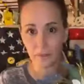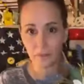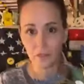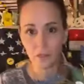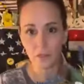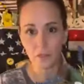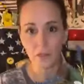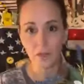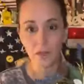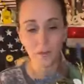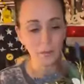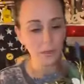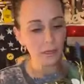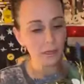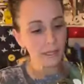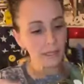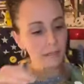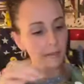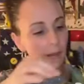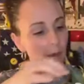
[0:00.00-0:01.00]
I'm not sure how I
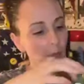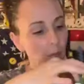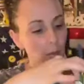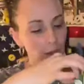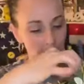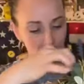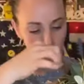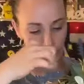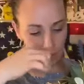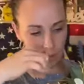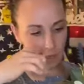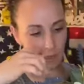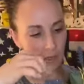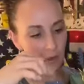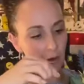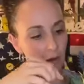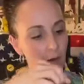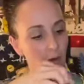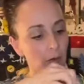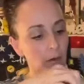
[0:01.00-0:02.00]
like that white one
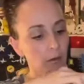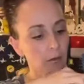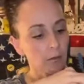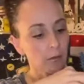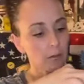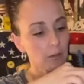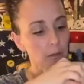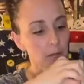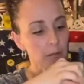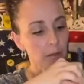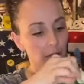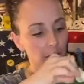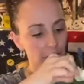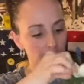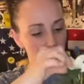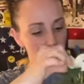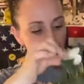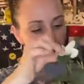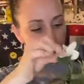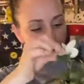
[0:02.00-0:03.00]
there. Let's pull
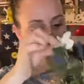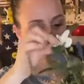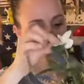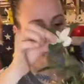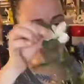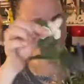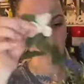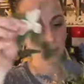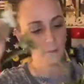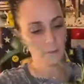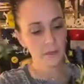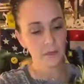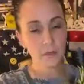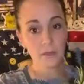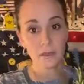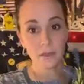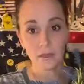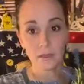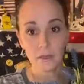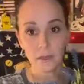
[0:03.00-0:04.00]
him out for a
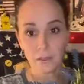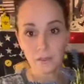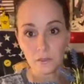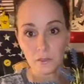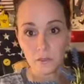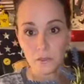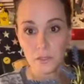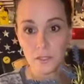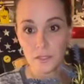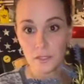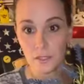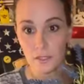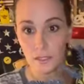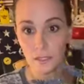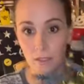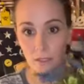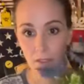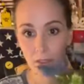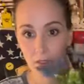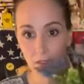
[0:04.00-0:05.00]
moment and just
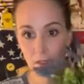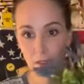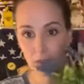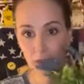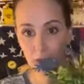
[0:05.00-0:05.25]
see.